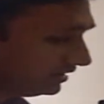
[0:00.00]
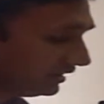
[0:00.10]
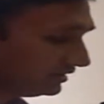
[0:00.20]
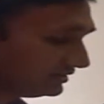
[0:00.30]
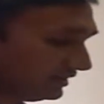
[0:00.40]

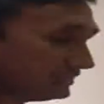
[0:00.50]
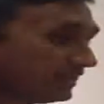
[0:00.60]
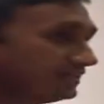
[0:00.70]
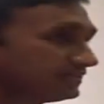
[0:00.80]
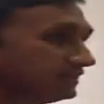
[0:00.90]
and CSR
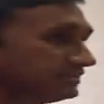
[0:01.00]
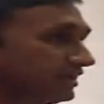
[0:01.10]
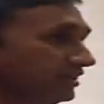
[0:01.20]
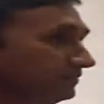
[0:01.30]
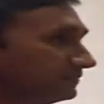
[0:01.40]
is
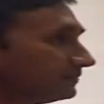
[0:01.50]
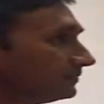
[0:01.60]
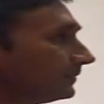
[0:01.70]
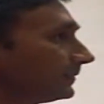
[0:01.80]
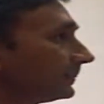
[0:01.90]
concerned,
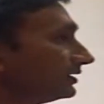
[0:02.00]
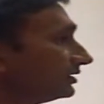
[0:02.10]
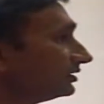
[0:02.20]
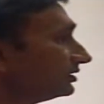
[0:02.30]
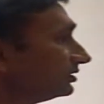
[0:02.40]

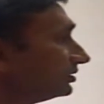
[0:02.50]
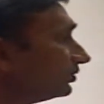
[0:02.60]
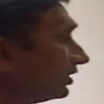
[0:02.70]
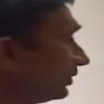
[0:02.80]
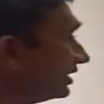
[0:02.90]

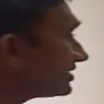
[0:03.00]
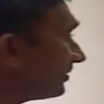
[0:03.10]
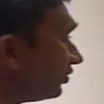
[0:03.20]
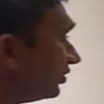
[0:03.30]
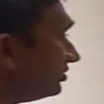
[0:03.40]
whilst I'm
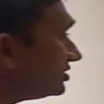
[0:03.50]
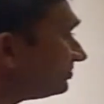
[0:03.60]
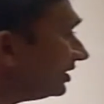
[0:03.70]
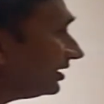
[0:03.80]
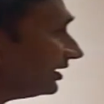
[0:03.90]
going to be
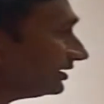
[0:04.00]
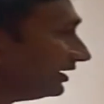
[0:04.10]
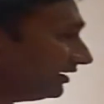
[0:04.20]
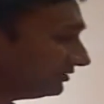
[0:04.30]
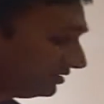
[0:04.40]
speaking at
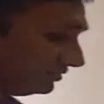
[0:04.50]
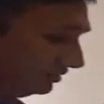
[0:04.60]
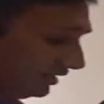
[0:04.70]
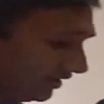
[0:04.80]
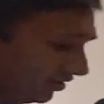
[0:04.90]
length
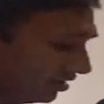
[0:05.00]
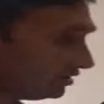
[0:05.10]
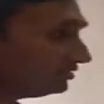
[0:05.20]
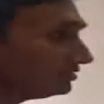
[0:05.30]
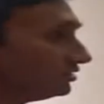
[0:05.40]
later on
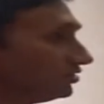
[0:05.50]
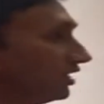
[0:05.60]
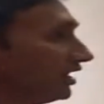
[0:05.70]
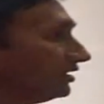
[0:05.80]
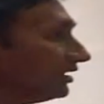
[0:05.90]

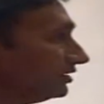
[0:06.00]
today in the